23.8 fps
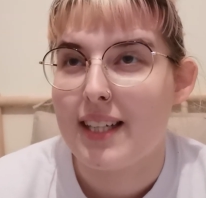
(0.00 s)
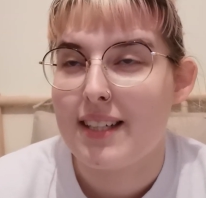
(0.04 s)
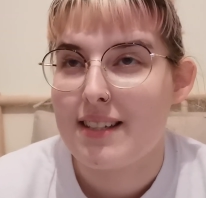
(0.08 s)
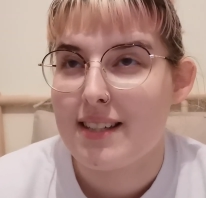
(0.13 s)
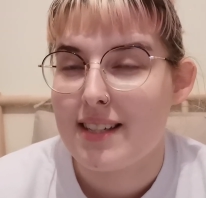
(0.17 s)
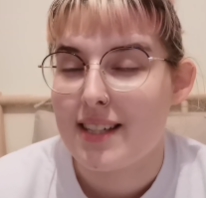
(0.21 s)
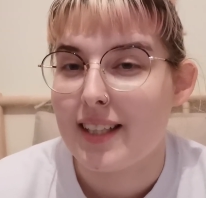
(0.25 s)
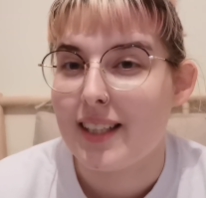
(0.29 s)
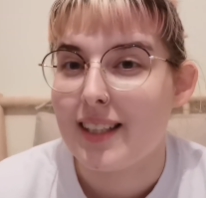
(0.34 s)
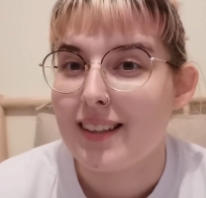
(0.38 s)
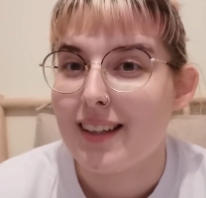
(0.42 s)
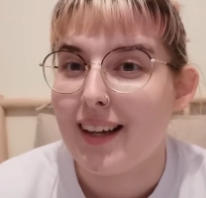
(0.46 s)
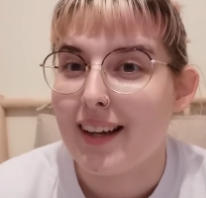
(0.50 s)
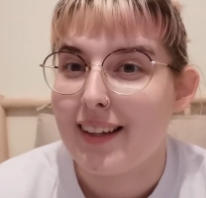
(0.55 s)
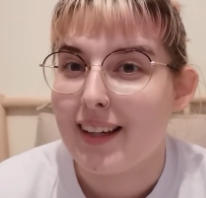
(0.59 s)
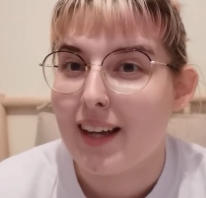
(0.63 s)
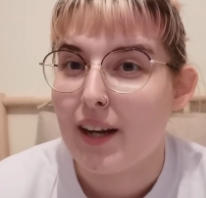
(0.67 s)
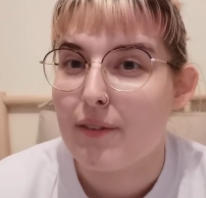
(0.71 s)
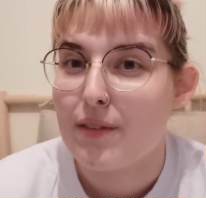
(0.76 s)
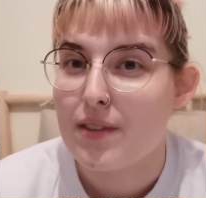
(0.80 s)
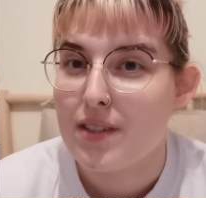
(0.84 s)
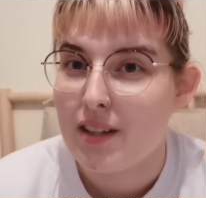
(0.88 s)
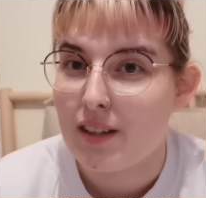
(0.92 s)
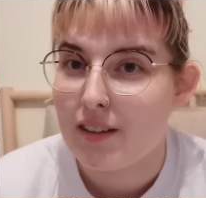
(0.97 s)
until I
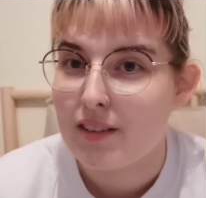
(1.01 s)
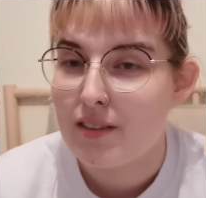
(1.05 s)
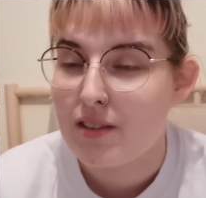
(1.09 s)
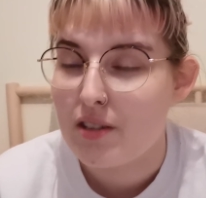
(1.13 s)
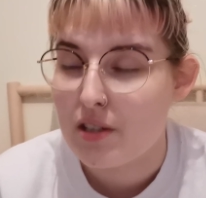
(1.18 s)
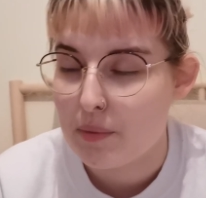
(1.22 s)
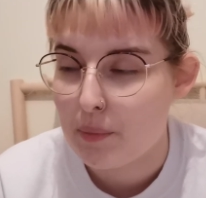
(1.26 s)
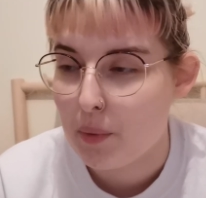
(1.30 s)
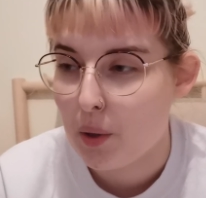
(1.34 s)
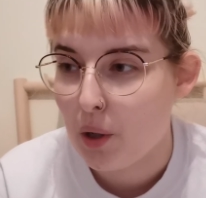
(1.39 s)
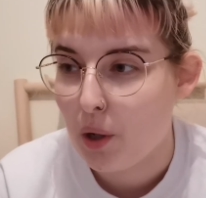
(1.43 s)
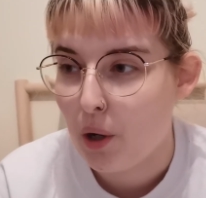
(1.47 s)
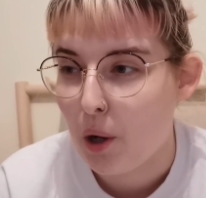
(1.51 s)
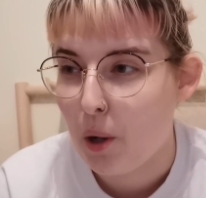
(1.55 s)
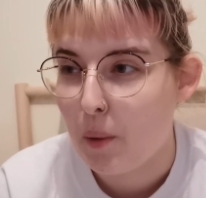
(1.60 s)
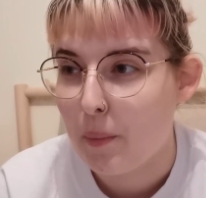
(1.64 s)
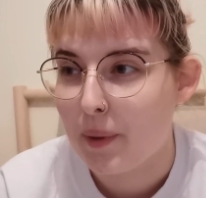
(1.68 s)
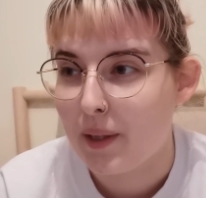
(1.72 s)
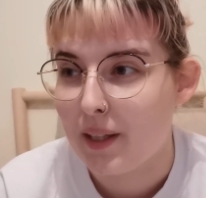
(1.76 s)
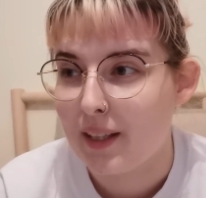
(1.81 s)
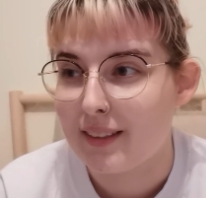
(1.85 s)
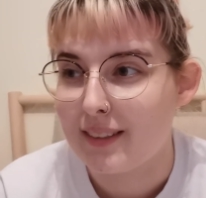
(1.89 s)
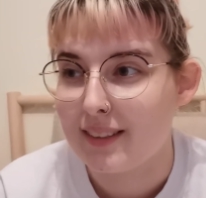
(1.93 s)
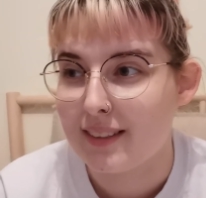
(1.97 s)
get results tomorrow
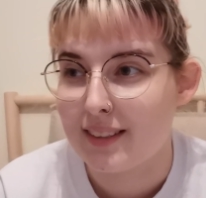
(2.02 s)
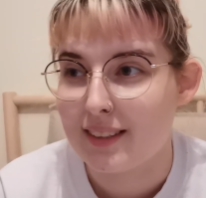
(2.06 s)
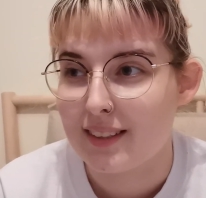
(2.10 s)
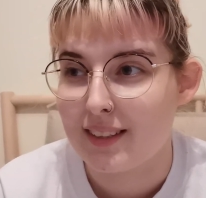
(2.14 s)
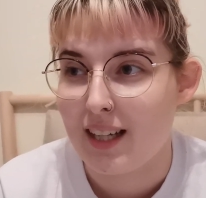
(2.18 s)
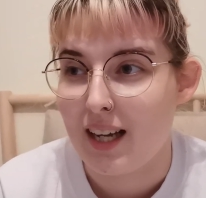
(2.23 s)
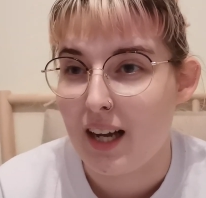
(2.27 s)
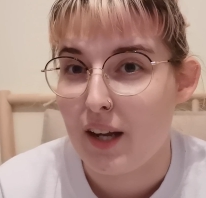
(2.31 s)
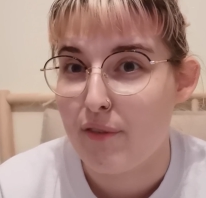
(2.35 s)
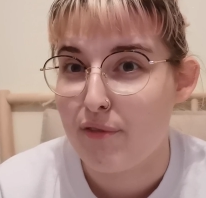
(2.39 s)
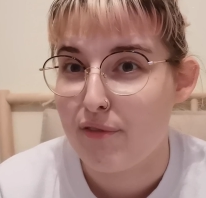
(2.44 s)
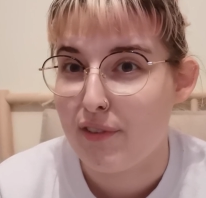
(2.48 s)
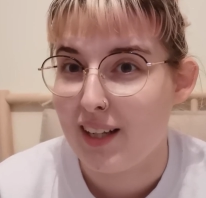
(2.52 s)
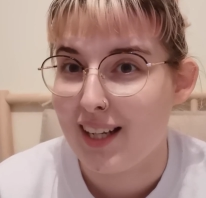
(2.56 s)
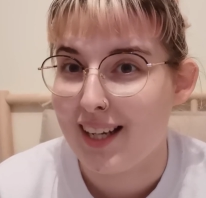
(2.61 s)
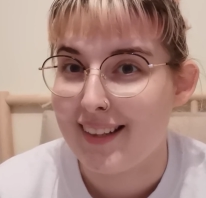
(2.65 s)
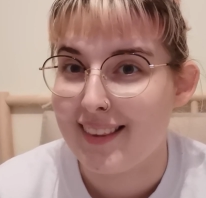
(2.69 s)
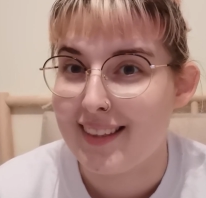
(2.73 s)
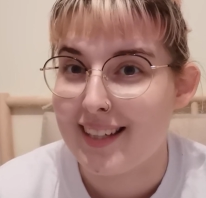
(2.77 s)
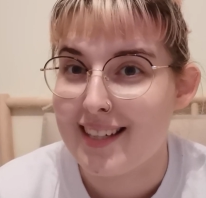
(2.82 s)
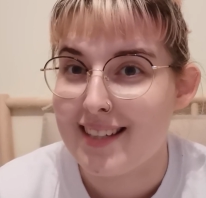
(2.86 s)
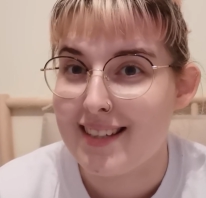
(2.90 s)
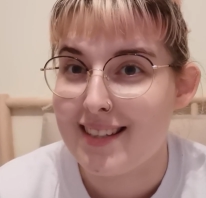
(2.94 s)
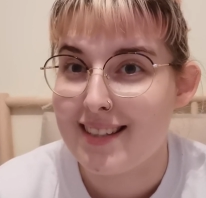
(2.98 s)
because I feel
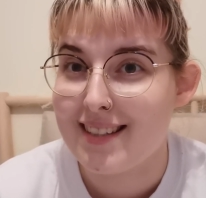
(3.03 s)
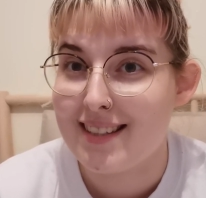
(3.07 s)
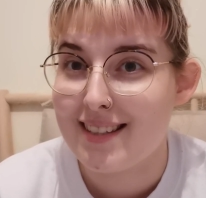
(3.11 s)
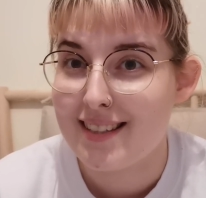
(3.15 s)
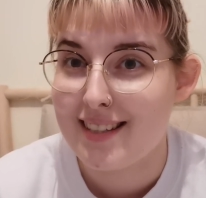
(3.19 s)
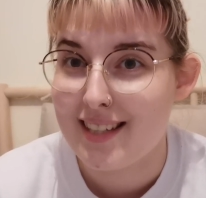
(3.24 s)
like they